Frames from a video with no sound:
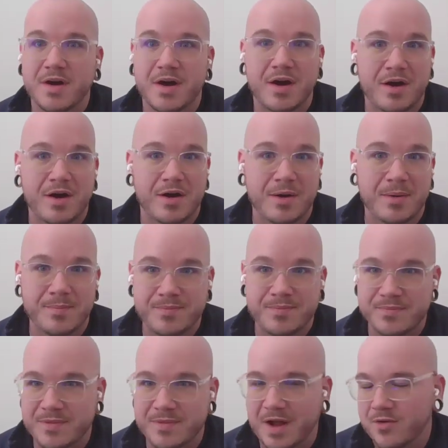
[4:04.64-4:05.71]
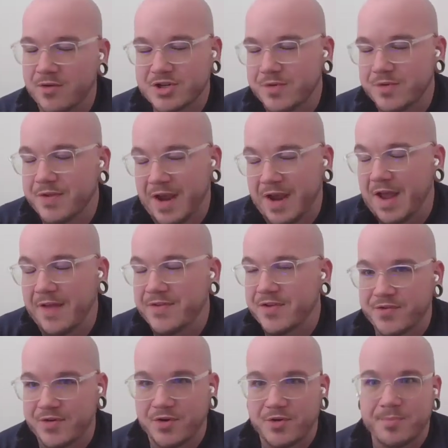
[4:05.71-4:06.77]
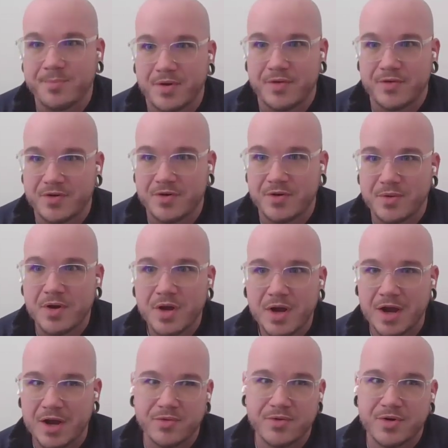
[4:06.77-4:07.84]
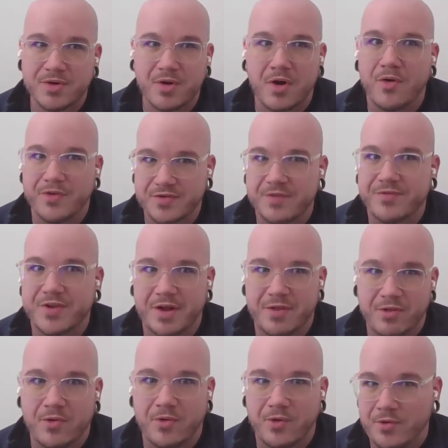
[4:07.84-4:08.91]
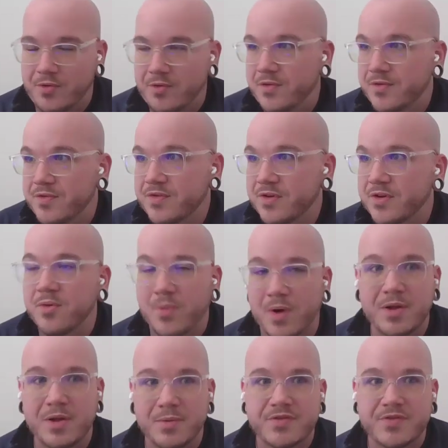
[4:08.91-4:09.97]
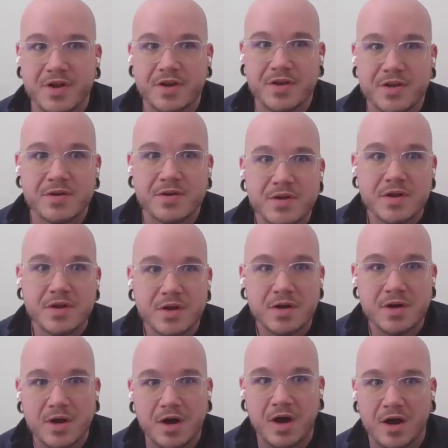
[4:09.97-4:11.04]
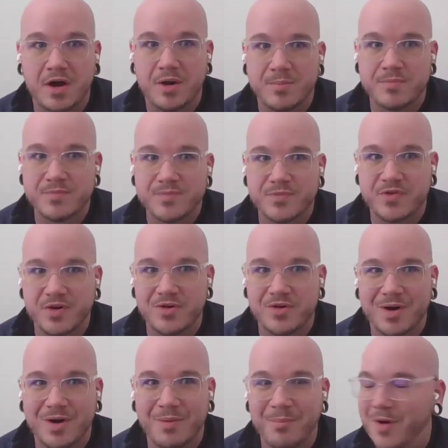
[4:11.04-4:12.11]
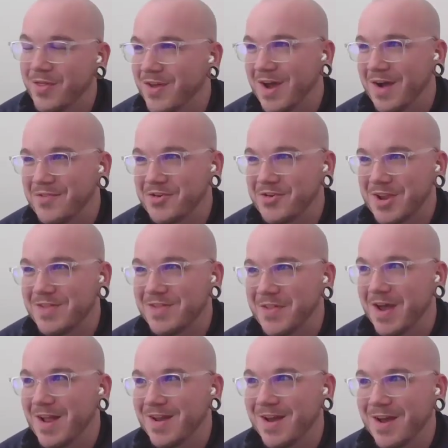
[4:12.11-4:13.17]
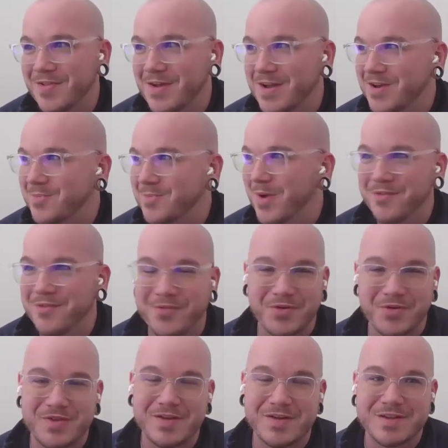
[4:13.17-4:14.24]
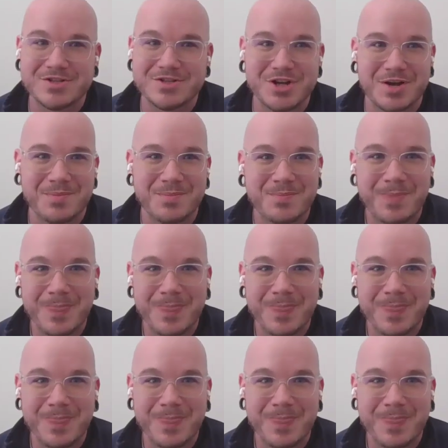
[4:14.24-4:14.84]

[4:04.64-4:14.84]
Um, not only showing that I had the cert, but also I included all the stuff that I learned, you know, while I was studying. Um, so a month after getting that, I landed my first IT job.